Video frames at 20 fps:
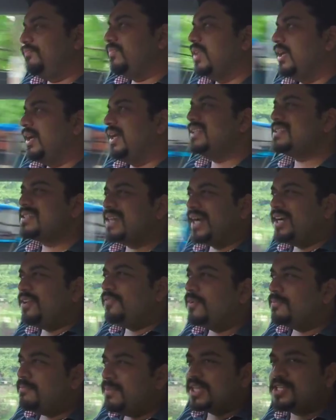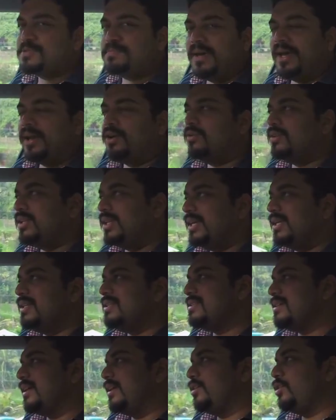And it's kind of a mixed bag on the
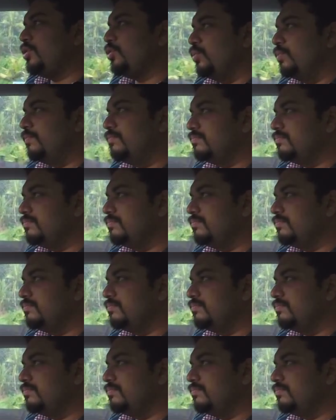inside too.